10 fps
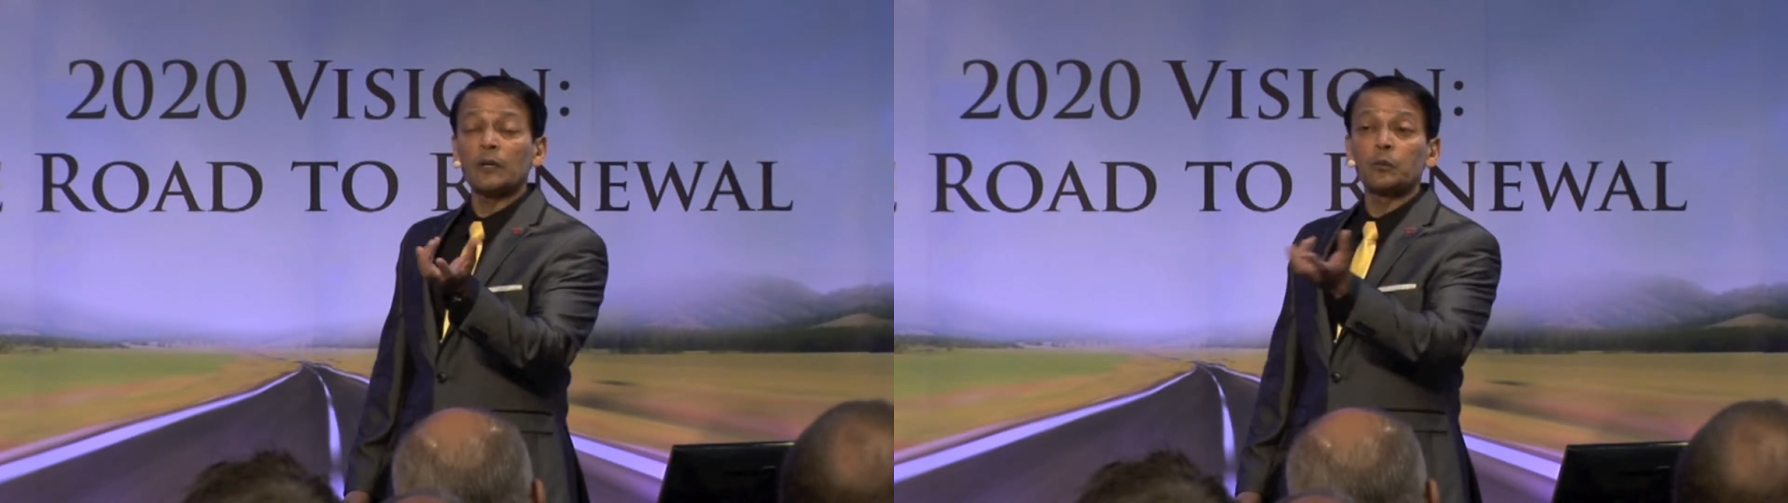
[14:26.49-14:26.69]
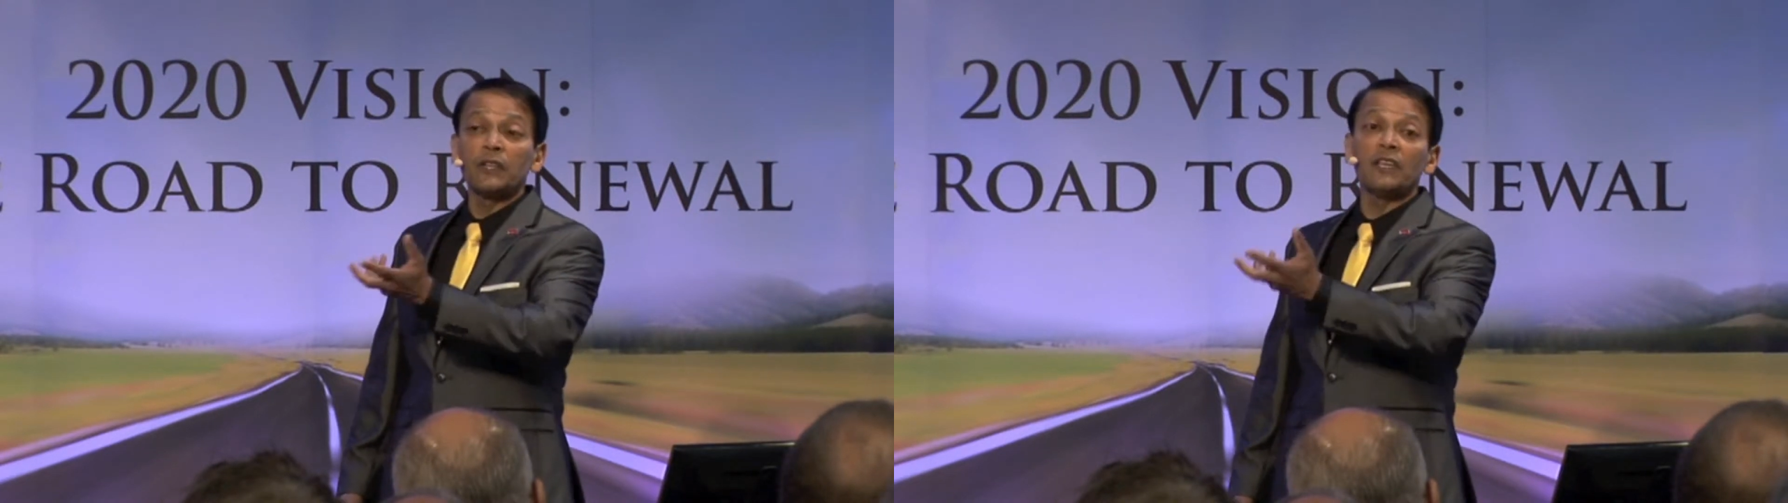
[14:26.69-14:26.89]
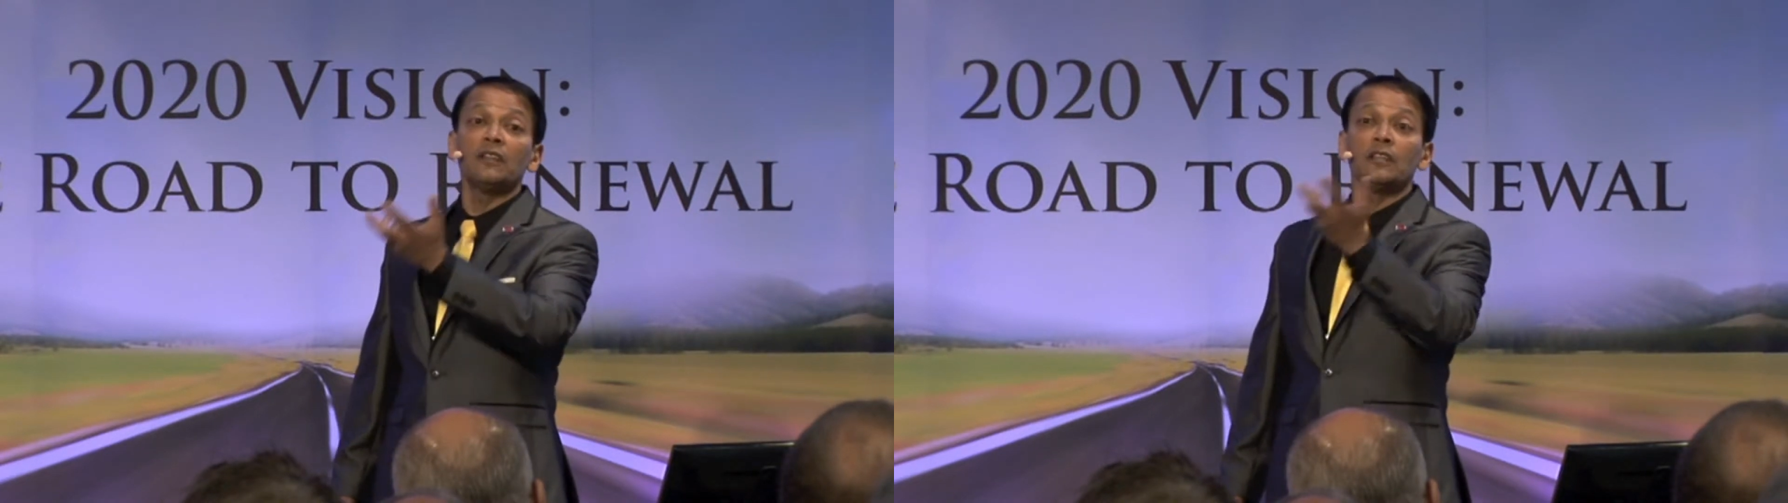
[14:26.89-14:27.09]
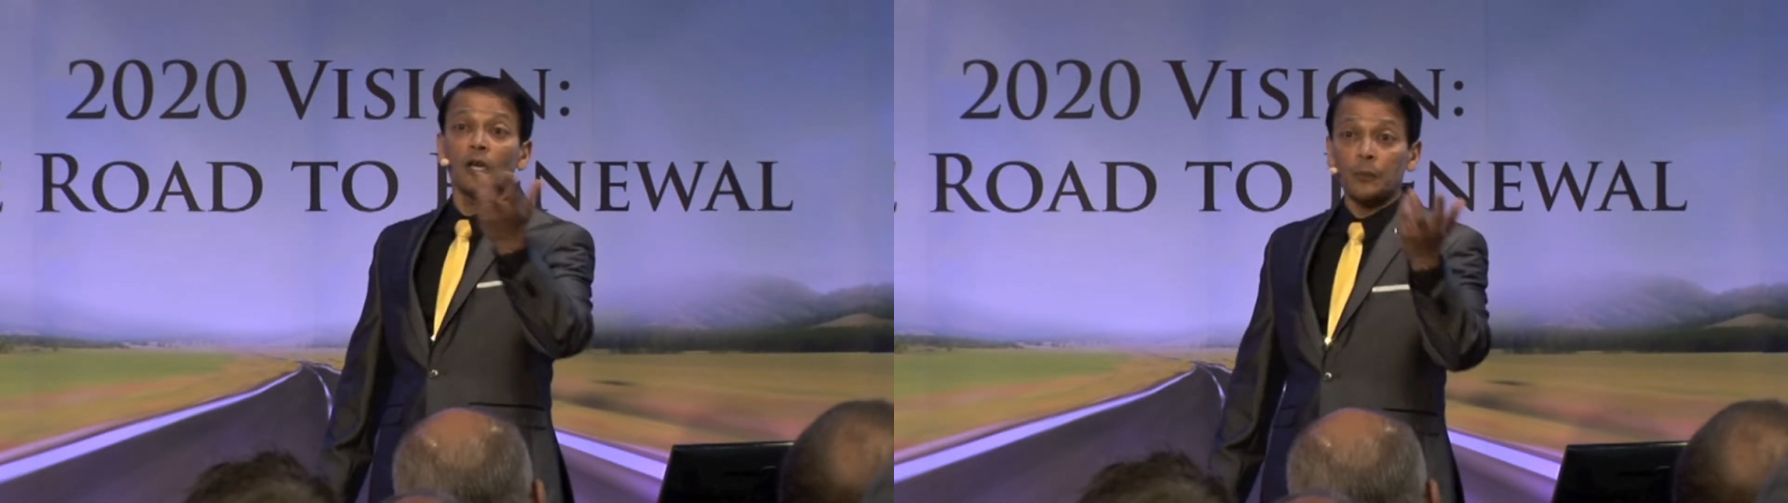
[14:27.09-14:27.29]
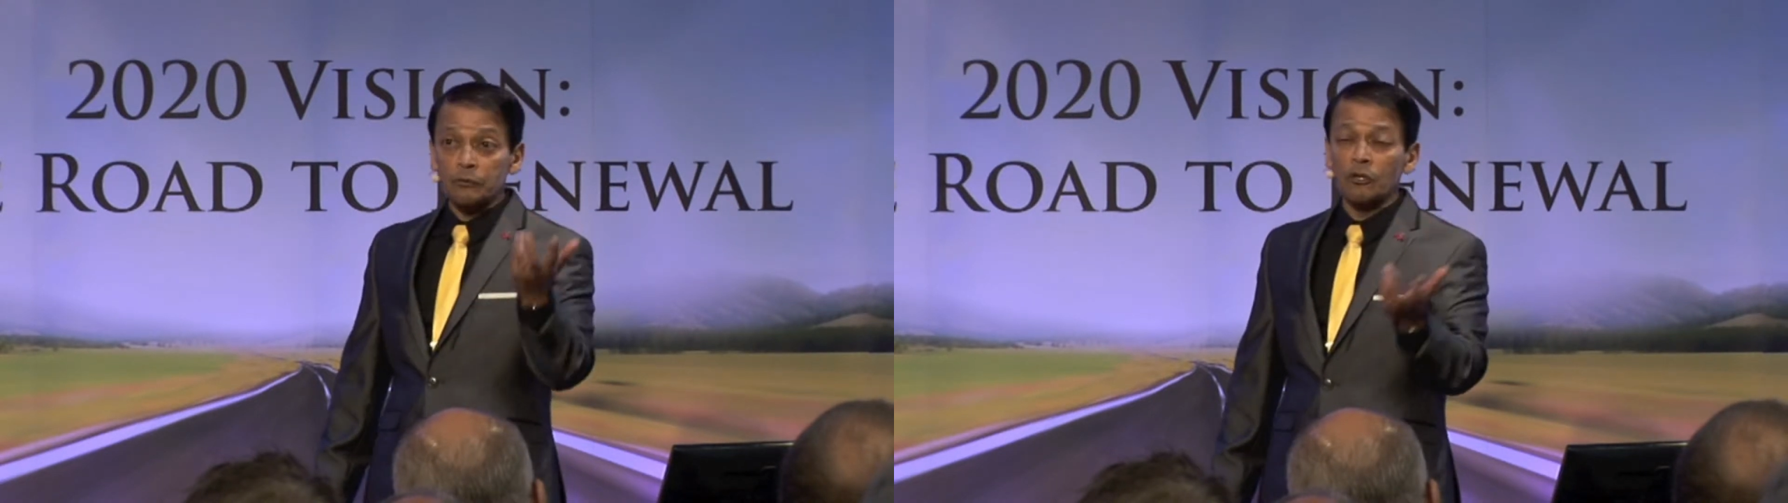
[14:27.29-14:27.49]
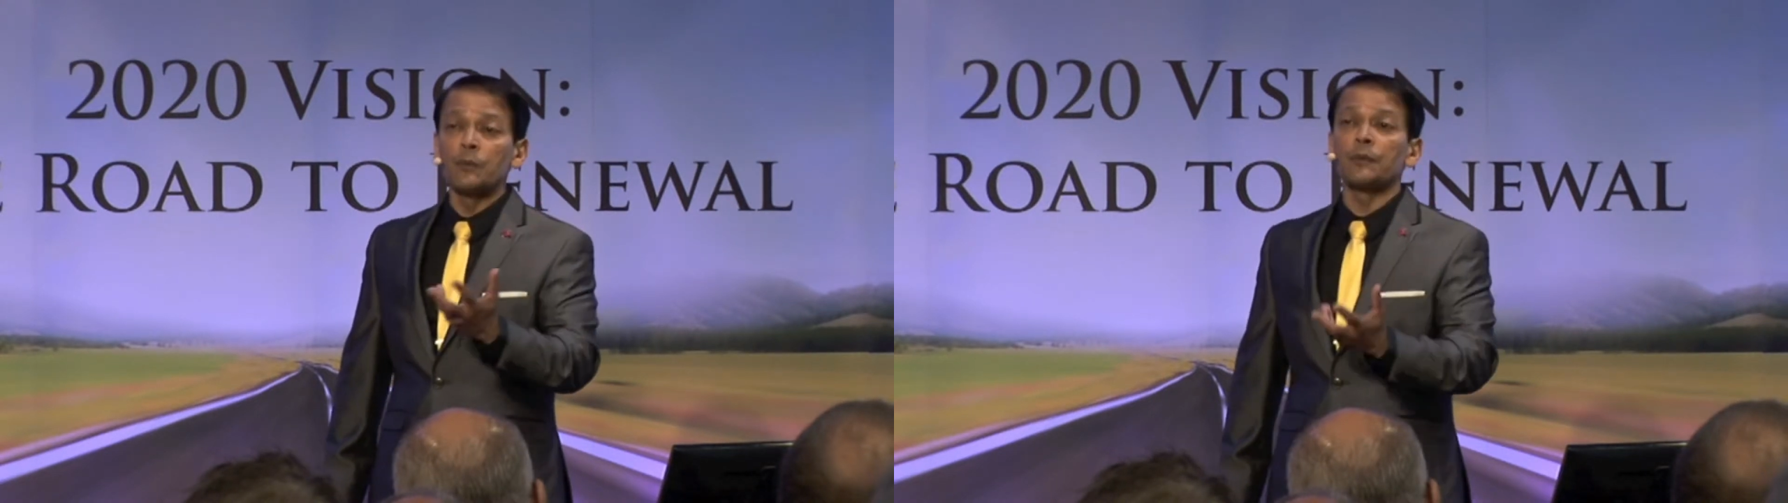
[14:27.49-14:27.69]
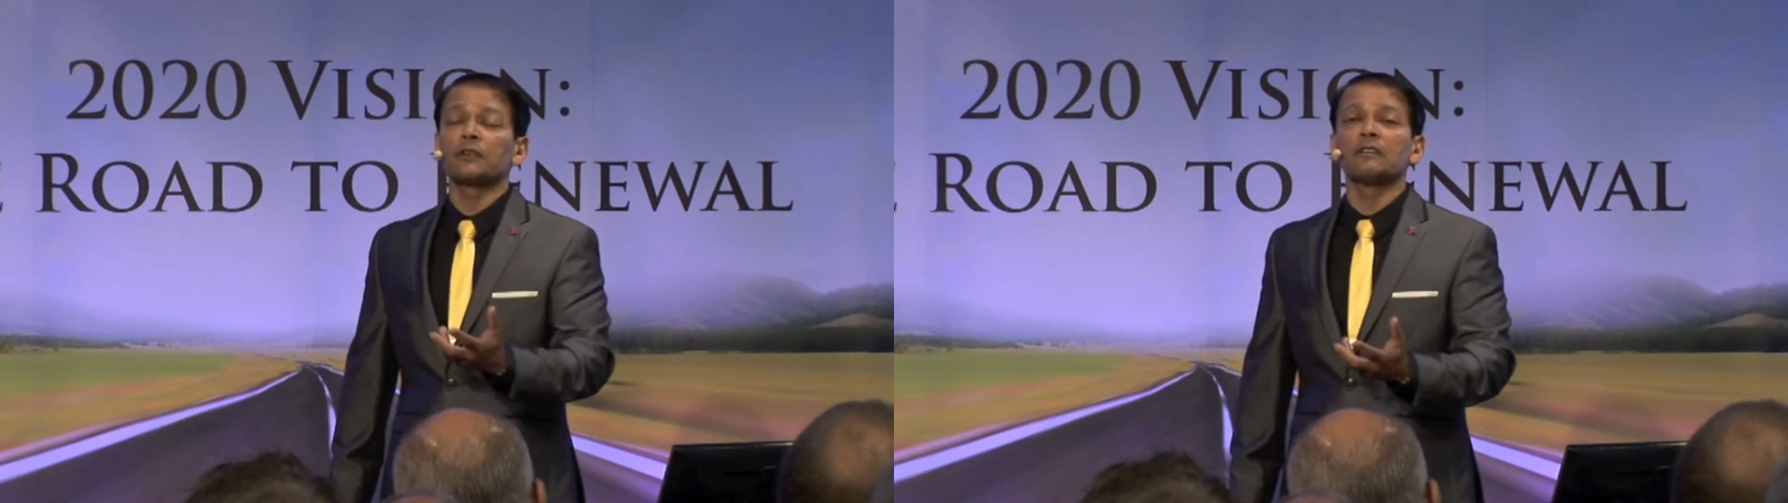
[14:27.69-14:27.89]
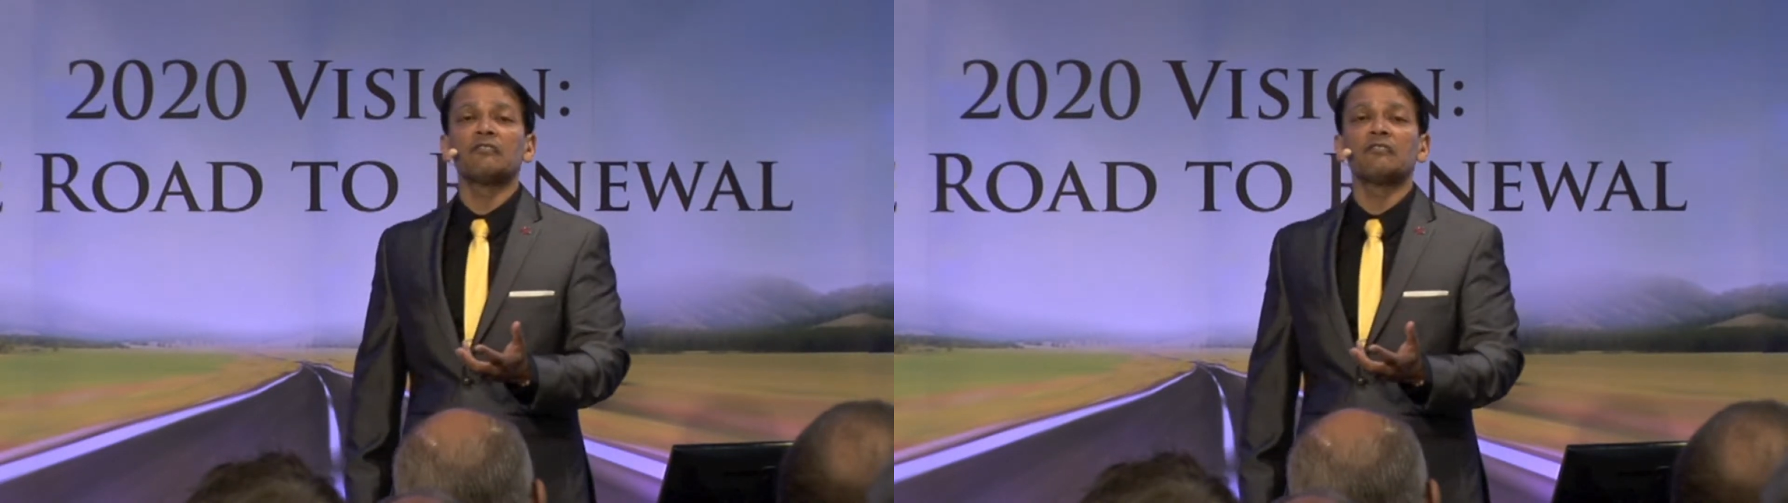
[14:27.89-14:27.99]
but within the appropriate